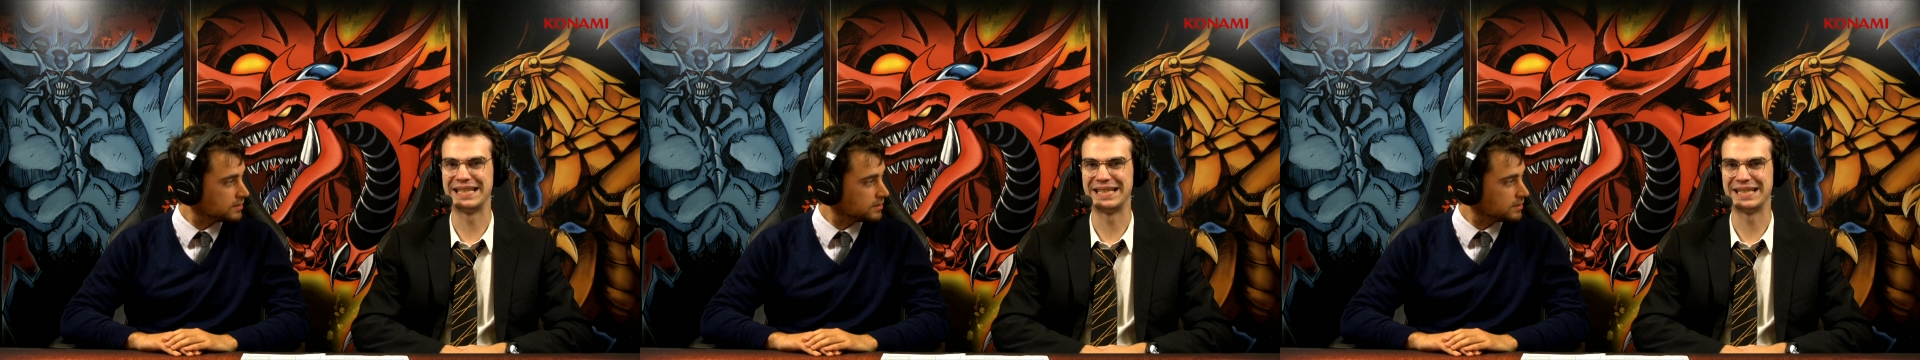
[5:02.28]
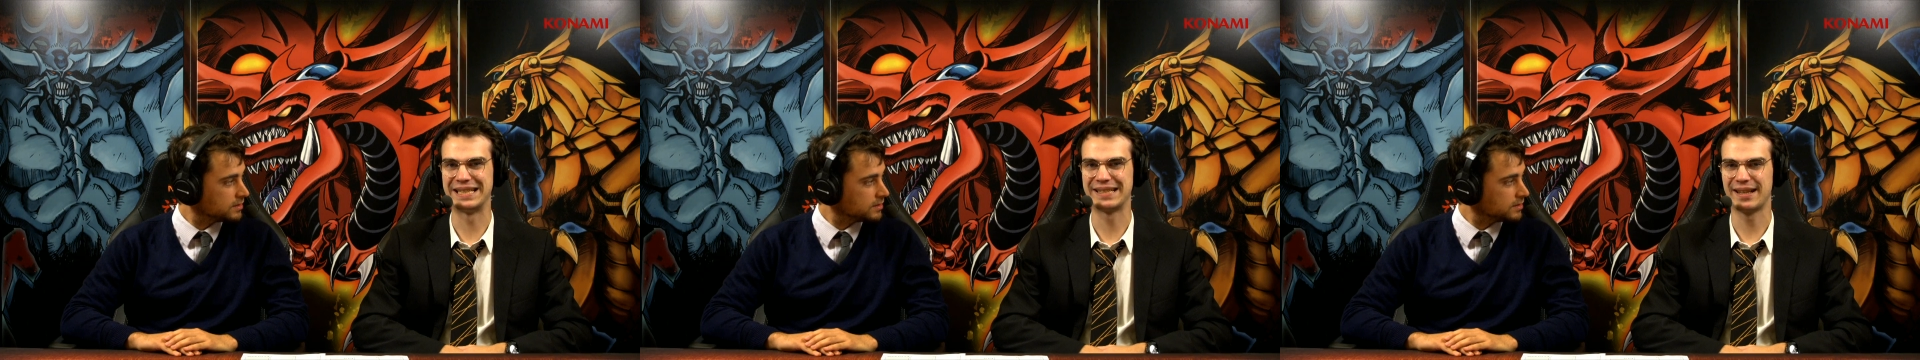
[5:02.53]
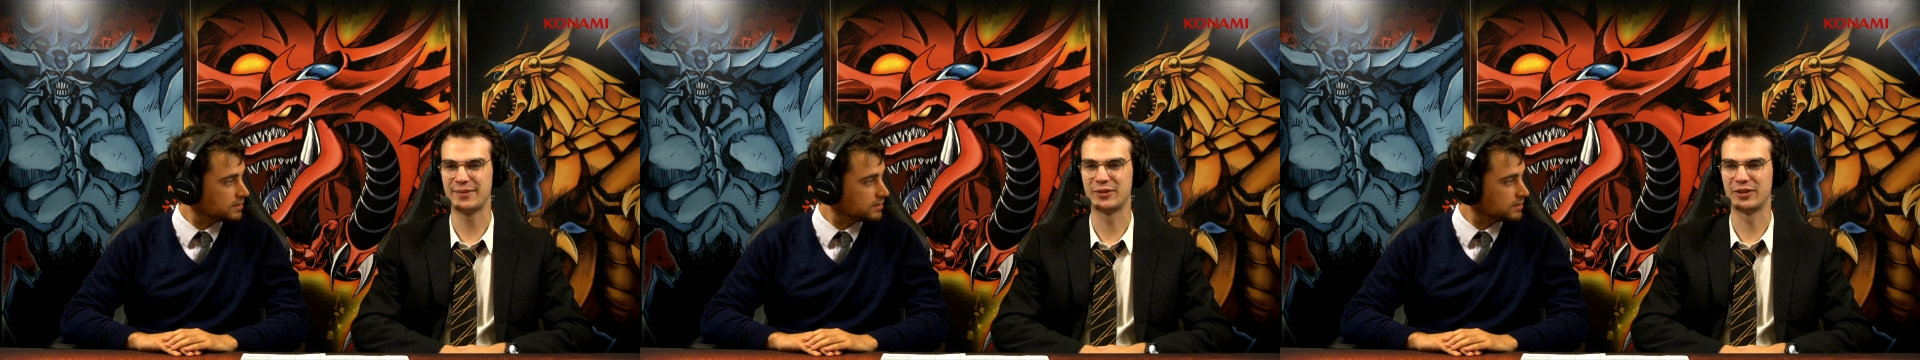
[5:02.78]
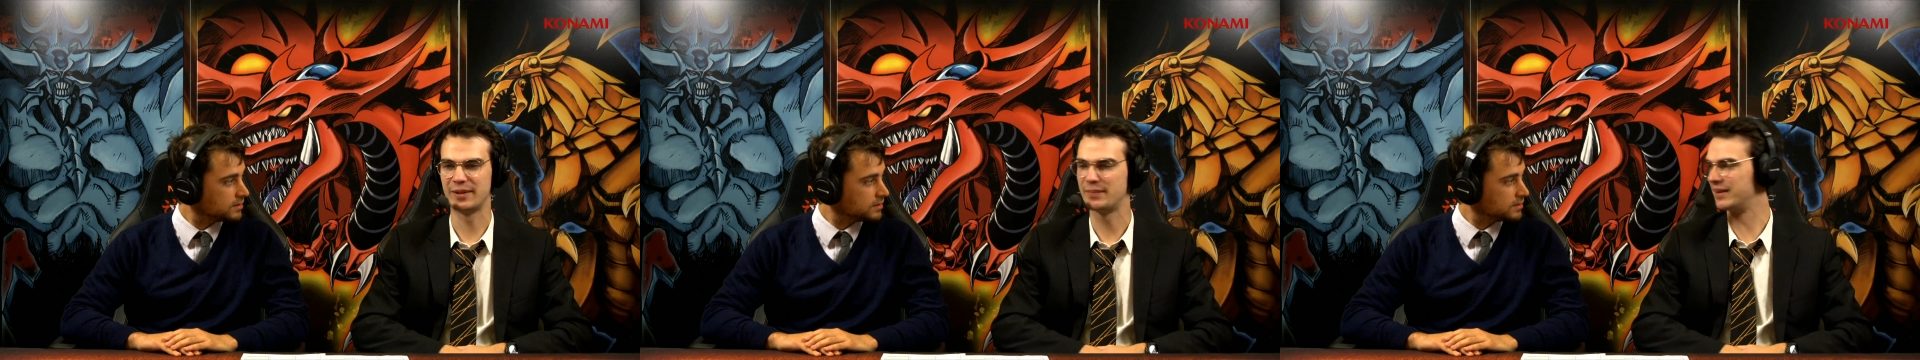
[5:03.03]
Speaker 1: the
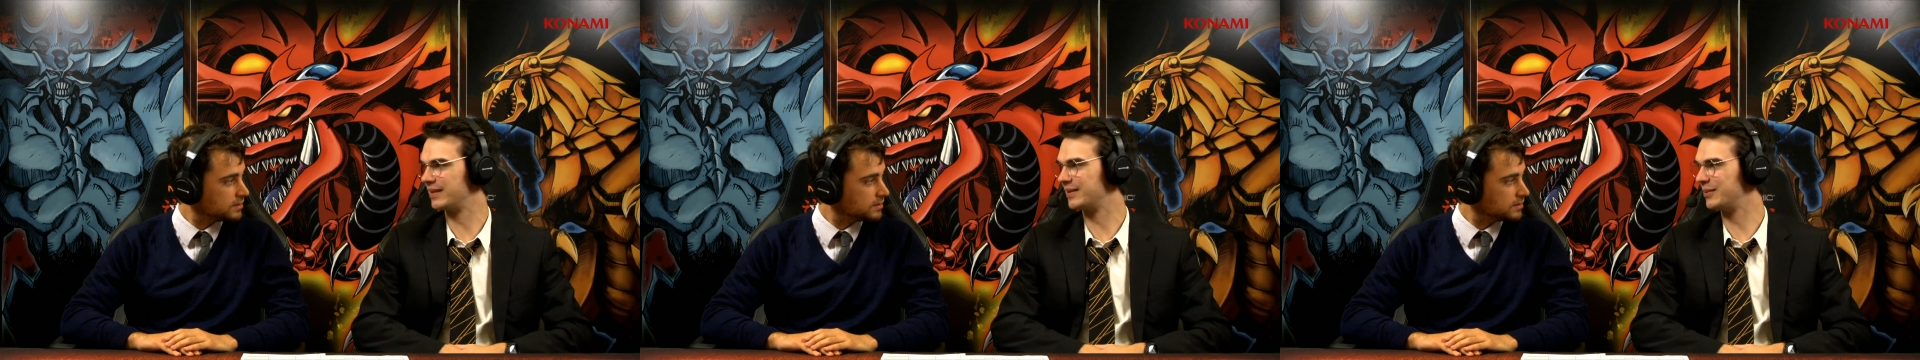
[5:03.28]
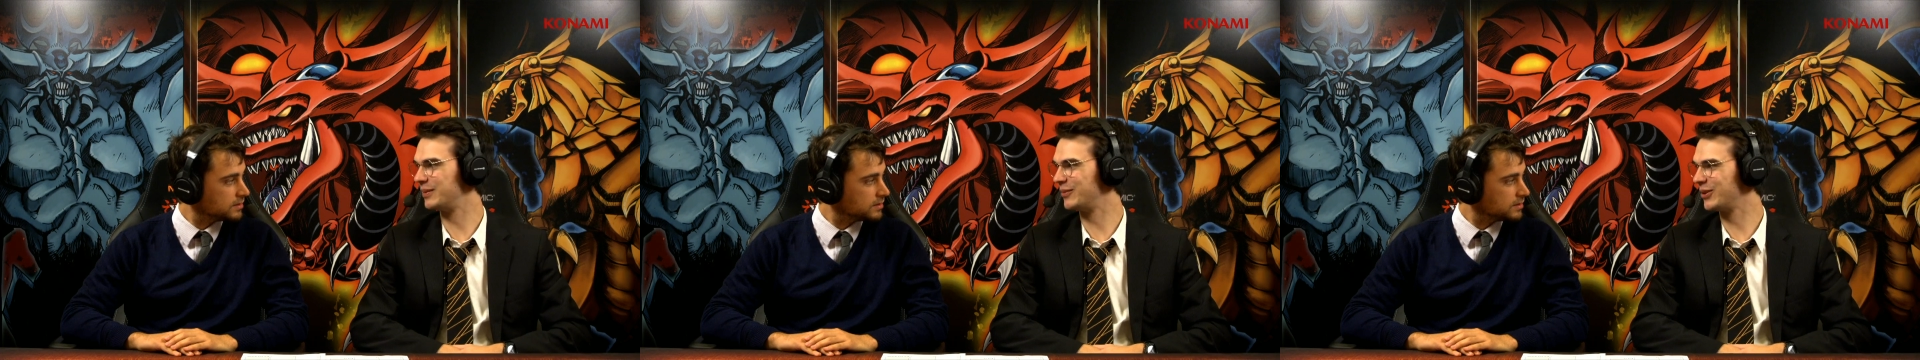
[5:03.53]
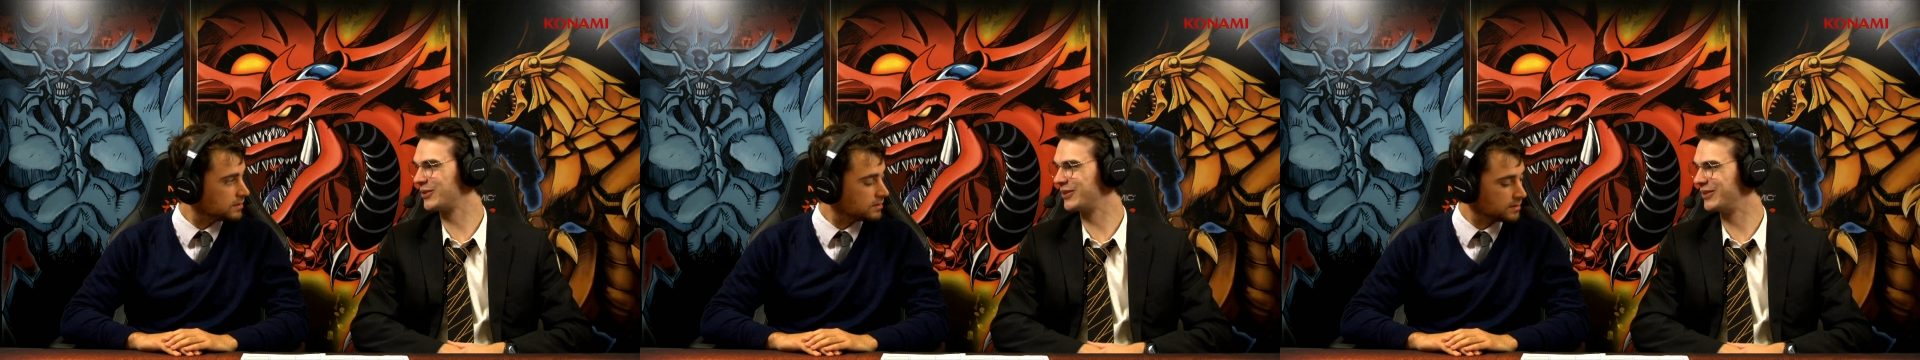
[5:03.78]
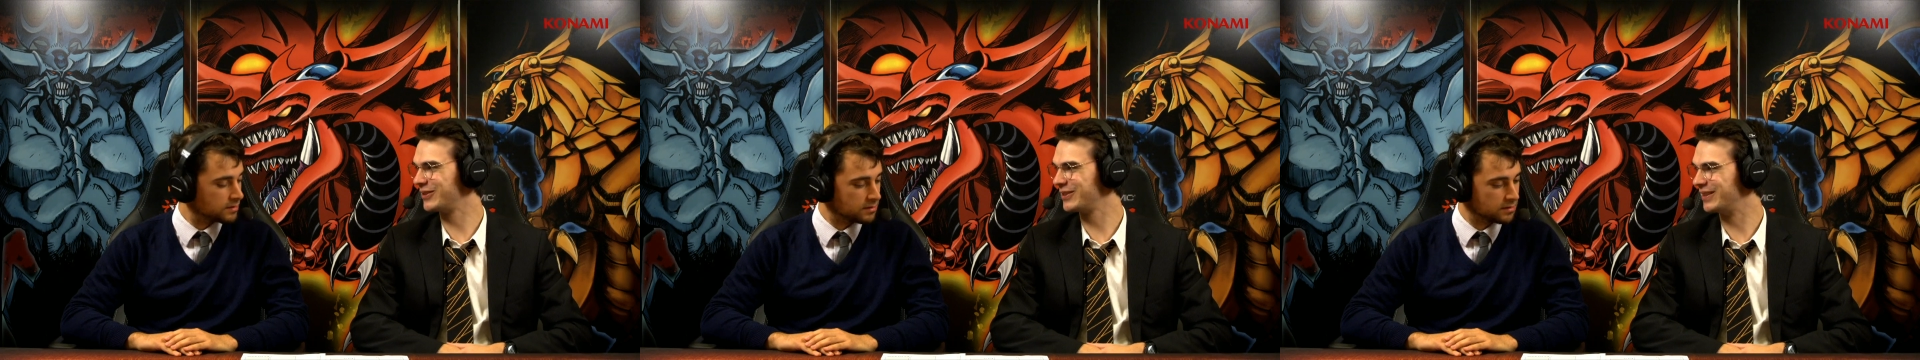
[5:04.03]
Salamangreat build is a bit more
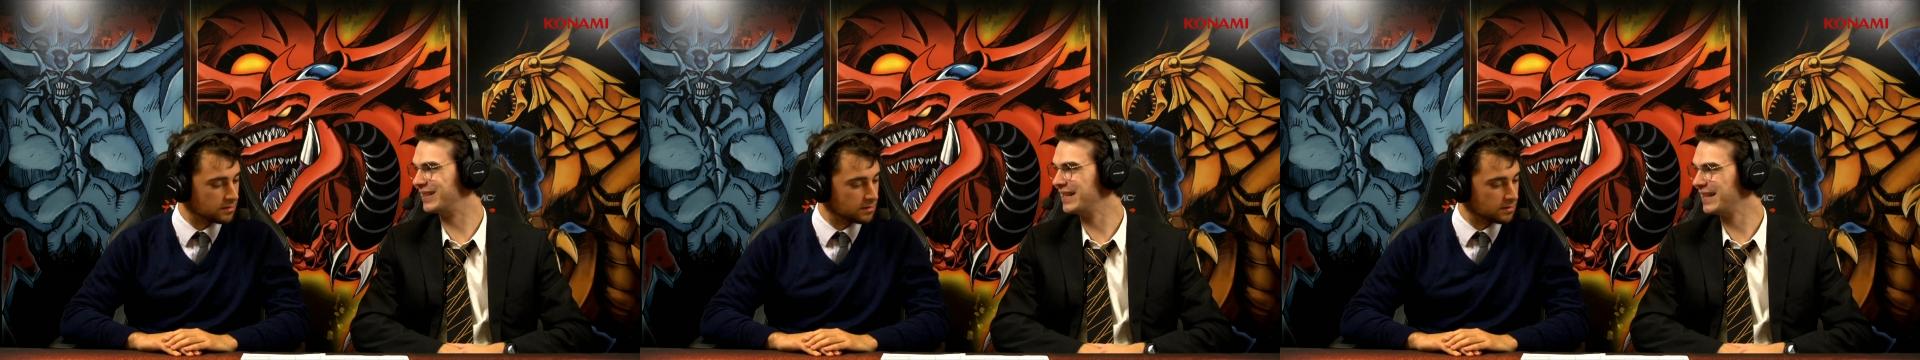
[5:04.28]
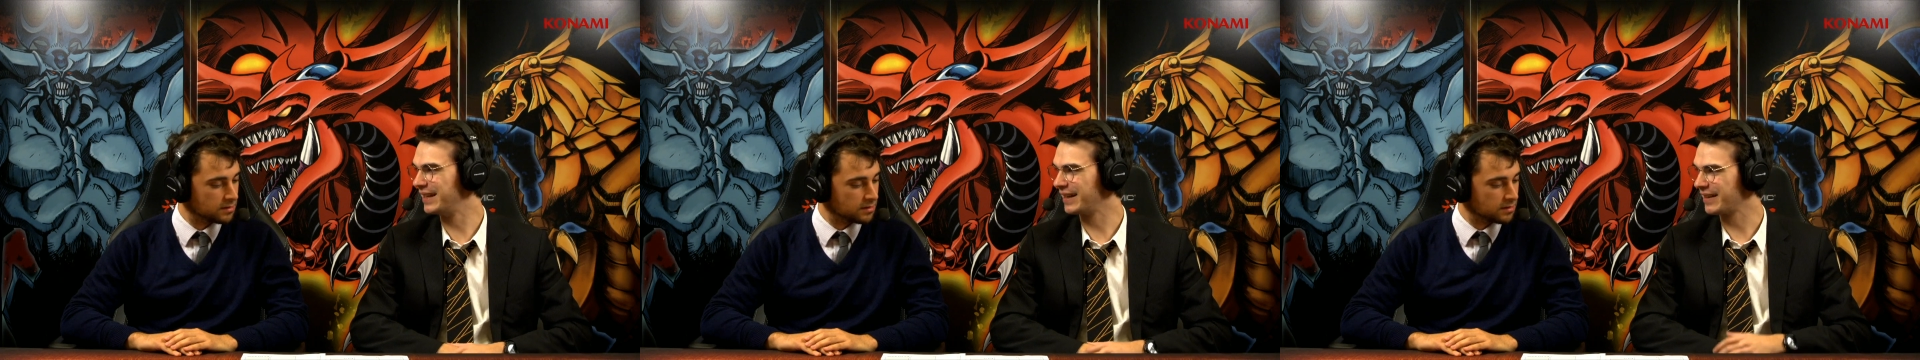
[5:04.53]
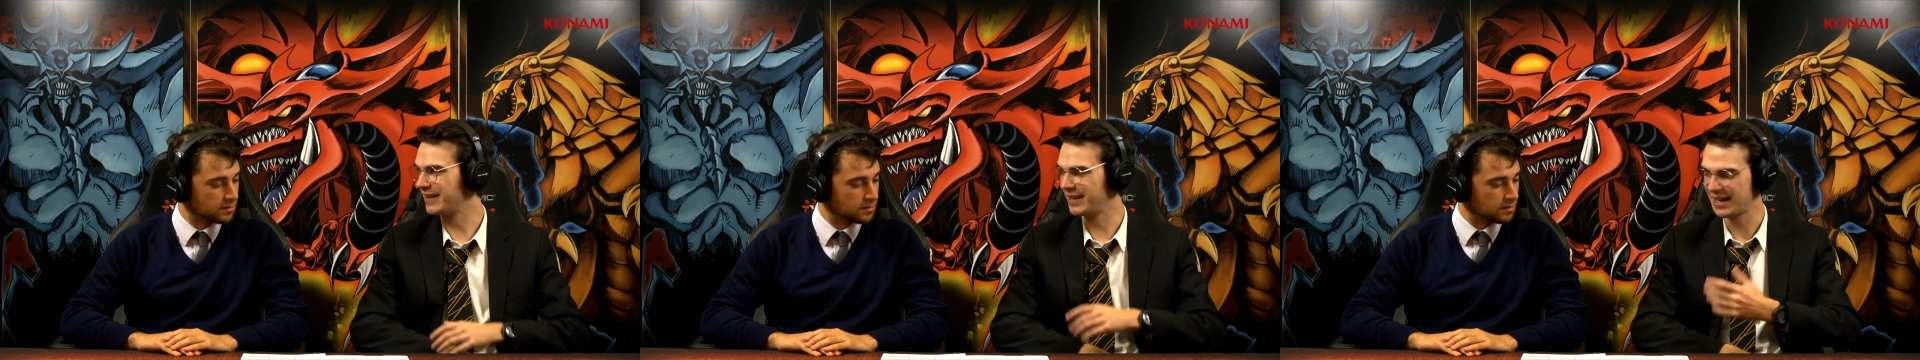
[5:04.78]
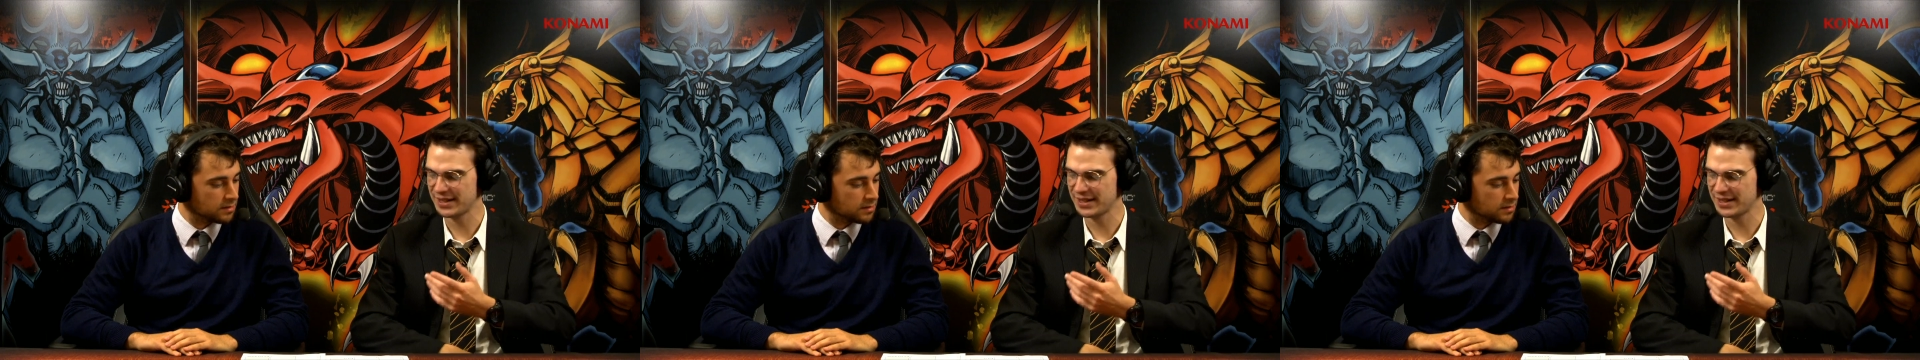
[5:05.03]
traditional. Like in the